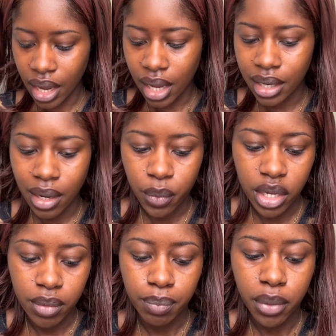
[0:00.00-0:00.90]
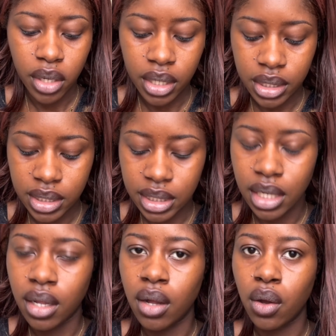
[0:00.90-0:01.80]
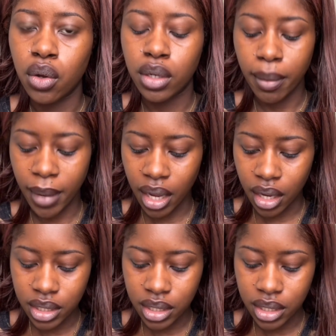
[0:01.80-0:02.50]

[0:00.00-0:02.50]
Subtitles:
And now we can put concealer on my